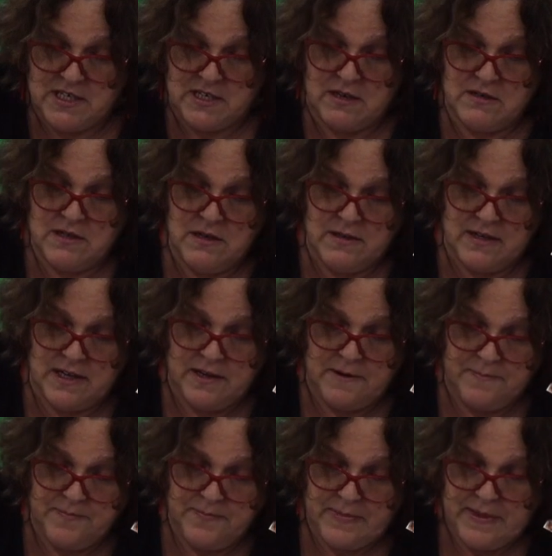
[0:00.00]
stones, aren't they?
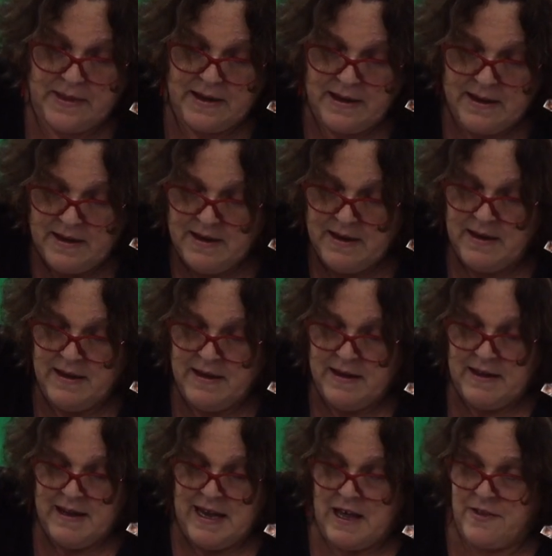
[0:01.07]

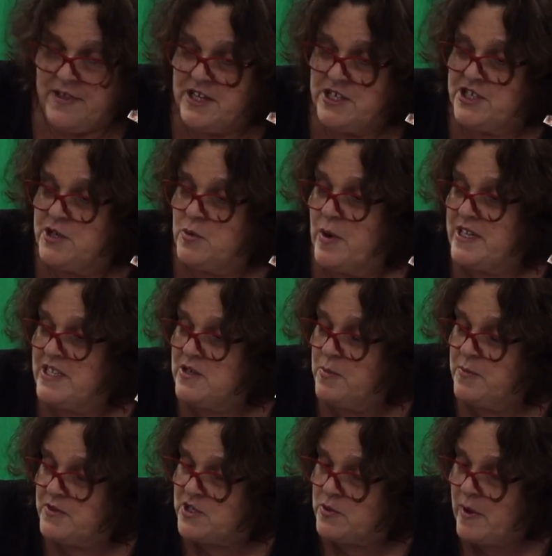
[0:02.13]
And then she
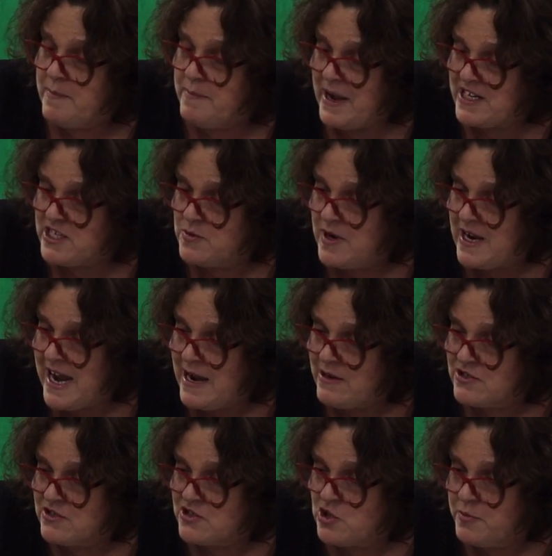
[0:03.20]
went back to her
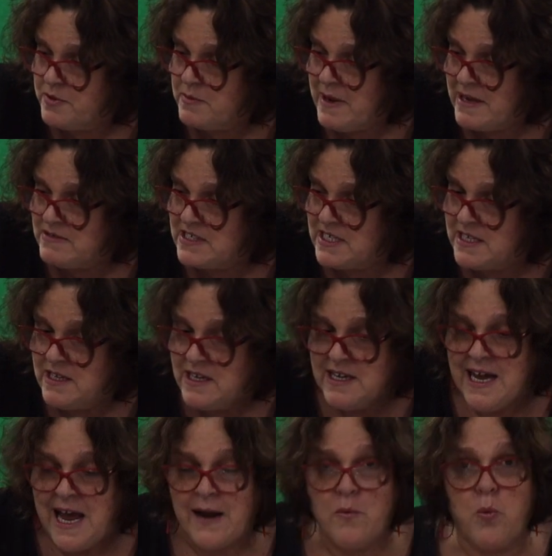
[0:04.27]
house at the top of the mountain
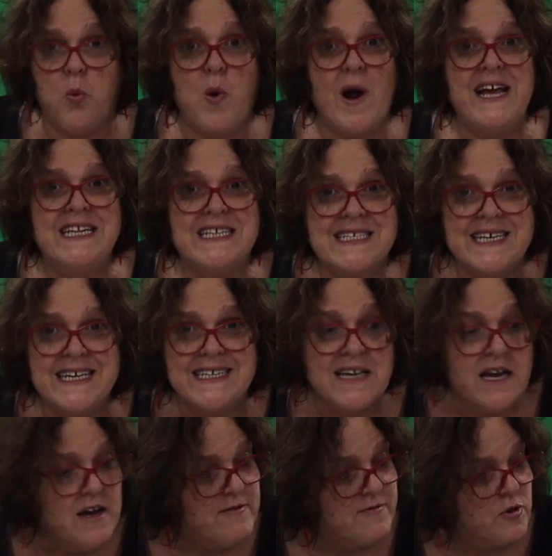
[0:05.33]
and waited
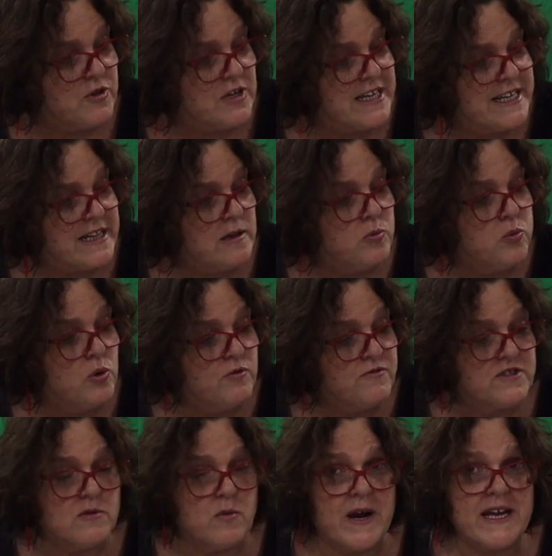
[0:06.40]
for the little wolf
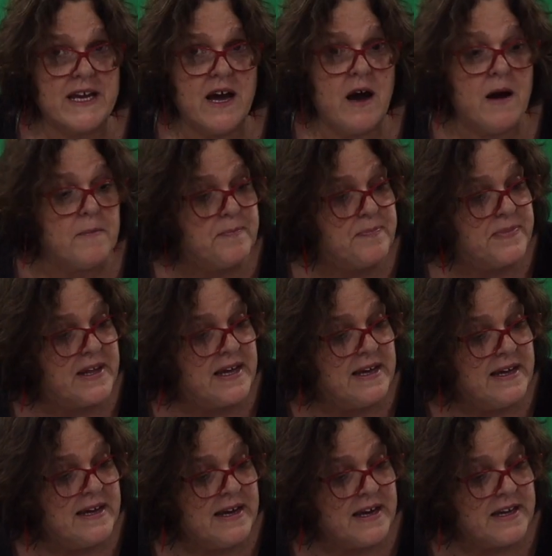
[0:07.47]
to wake up.
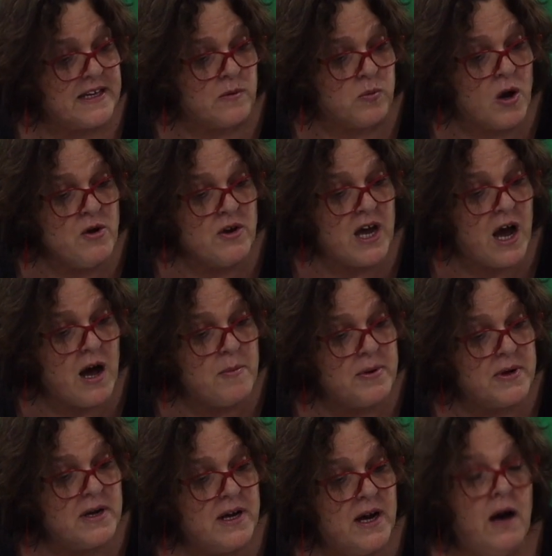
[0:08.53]
And he woke up.
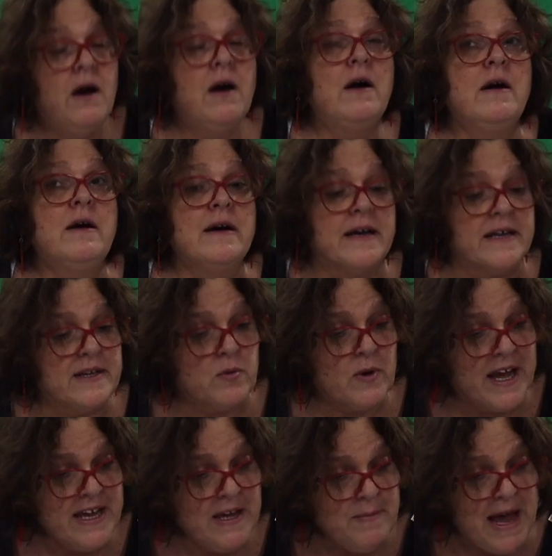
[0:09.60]
And
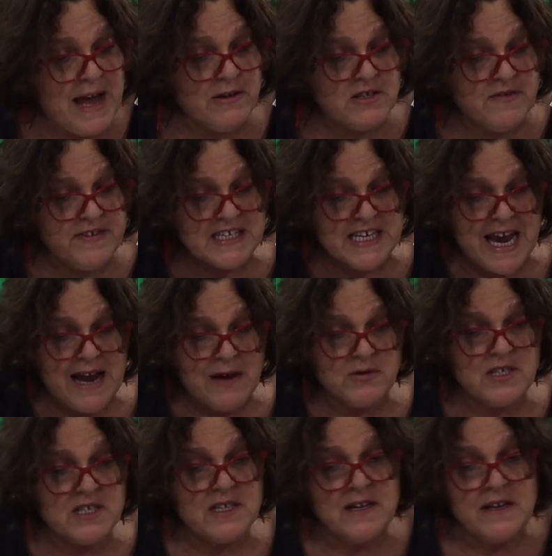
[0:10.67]
he came out of his
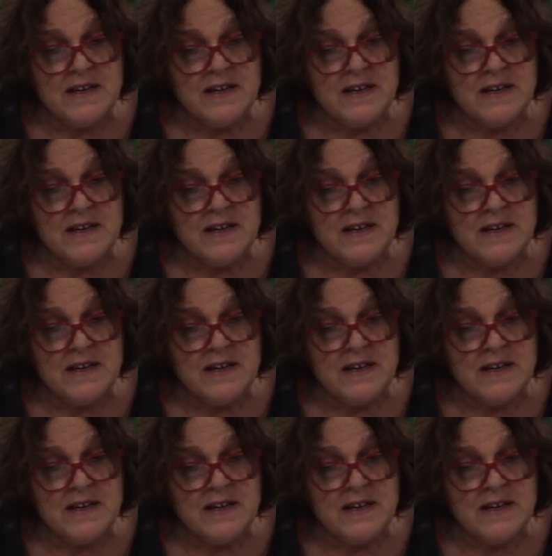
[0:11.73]
house